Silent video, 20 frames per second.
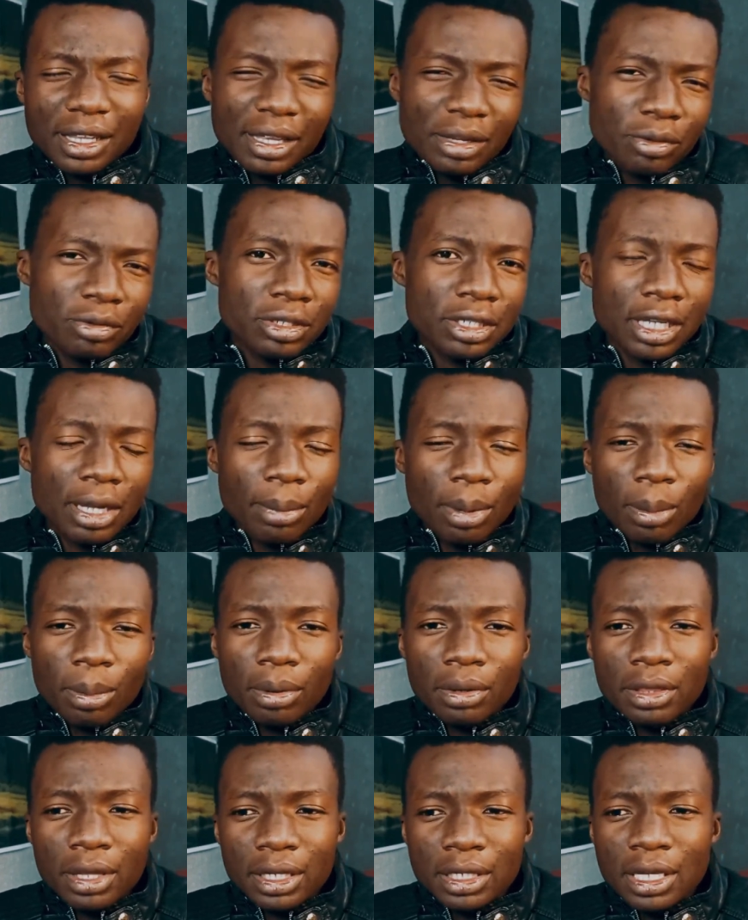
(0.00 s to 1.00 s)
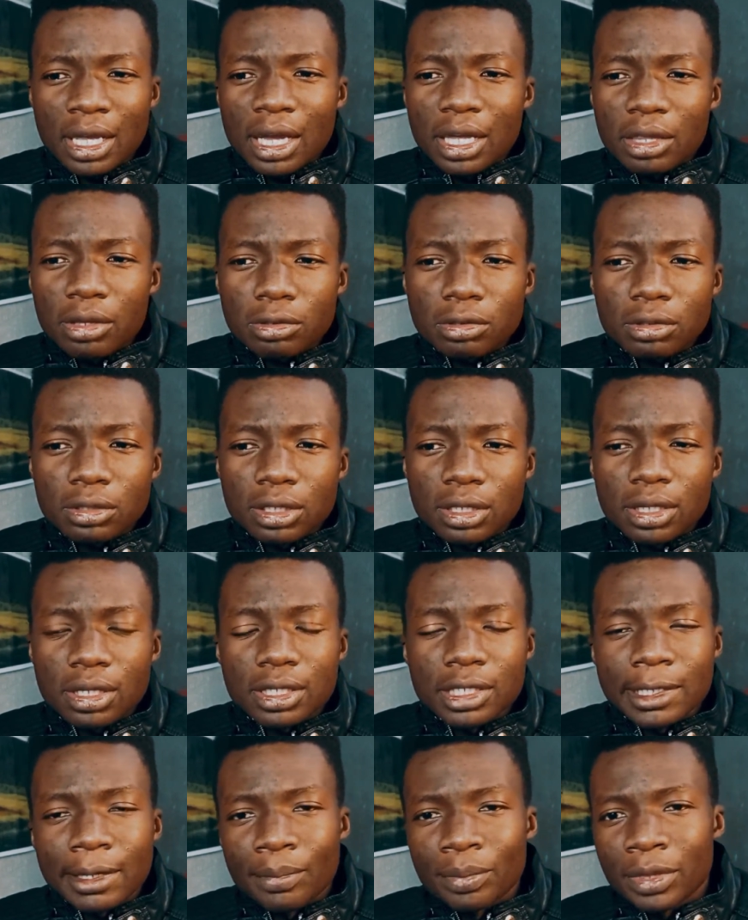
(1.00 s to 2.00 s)
not hip about that. They also did
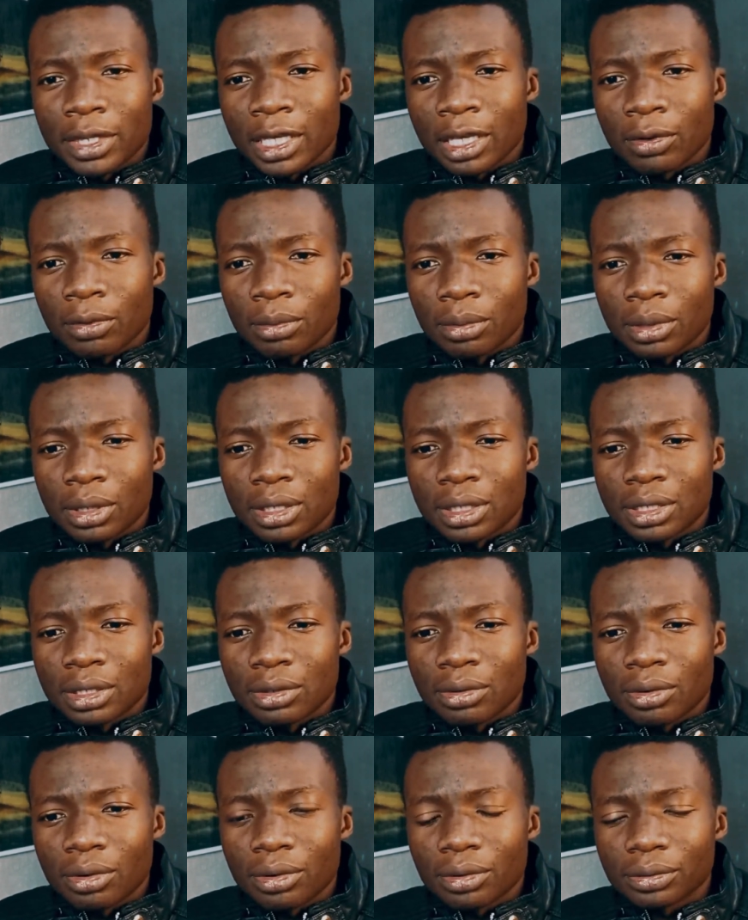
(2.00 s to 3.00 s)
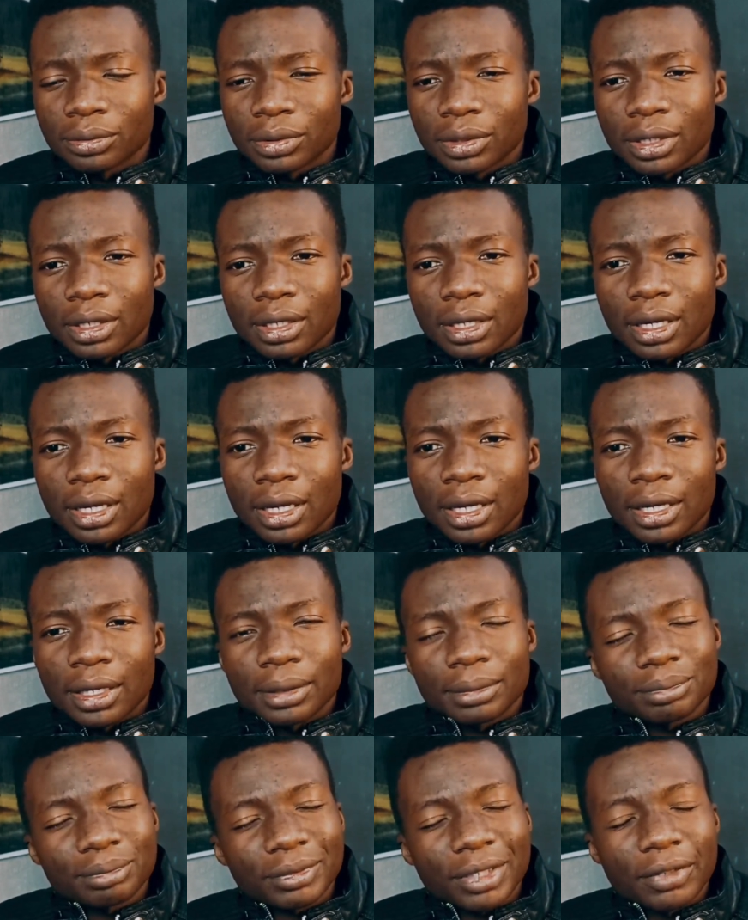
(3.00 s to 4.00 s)
the same thing with, you
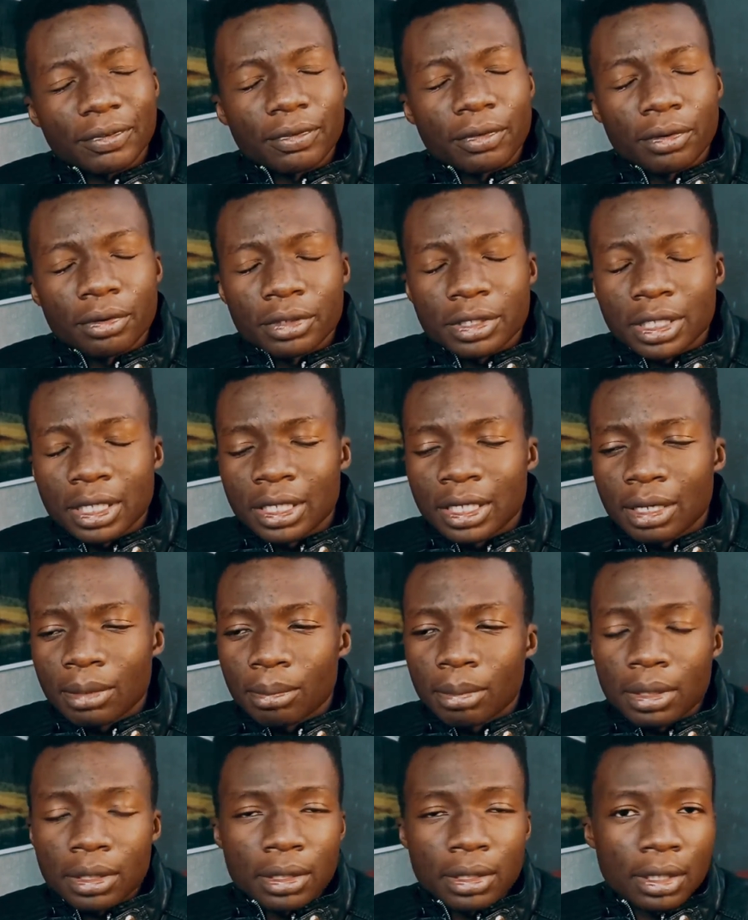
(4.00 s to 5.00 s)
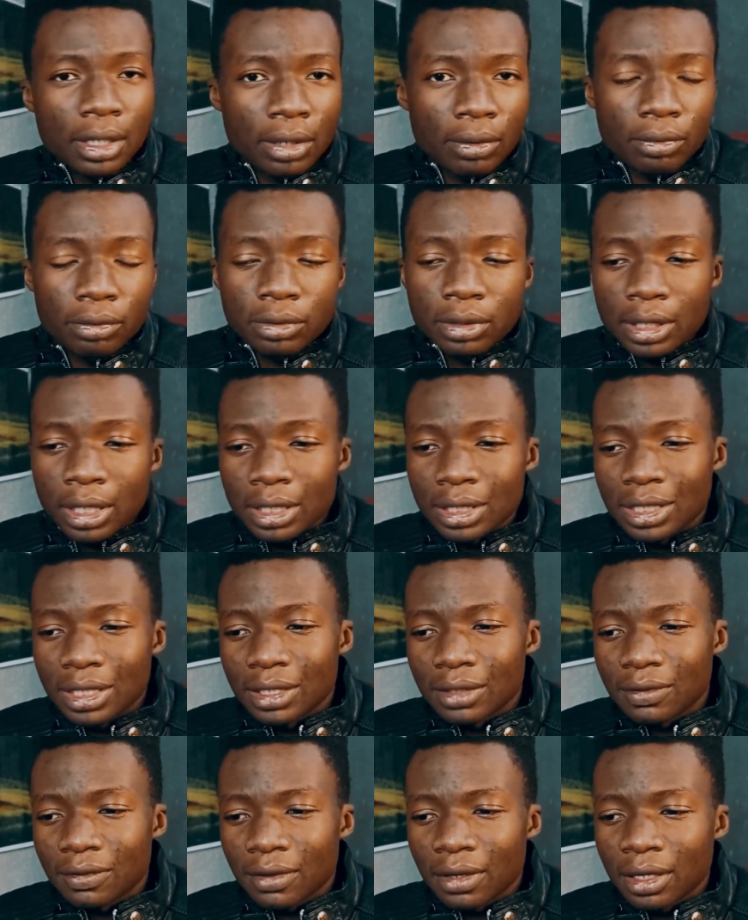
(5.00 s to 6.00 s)
know, forgot her name, but the girl who died
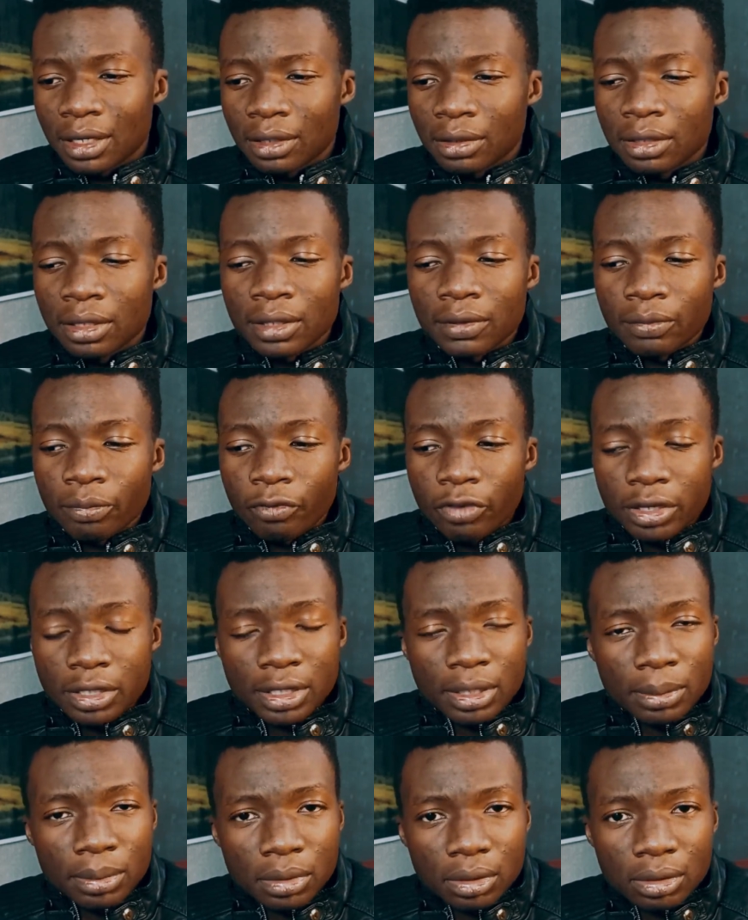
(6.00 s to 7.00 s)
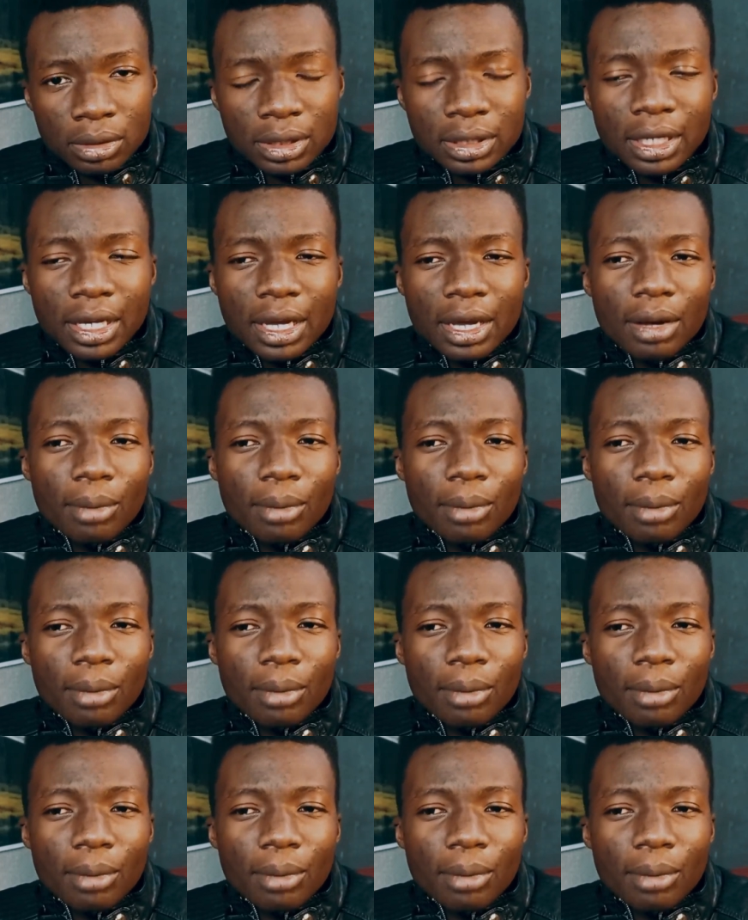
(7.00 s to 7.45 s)
in the first episode.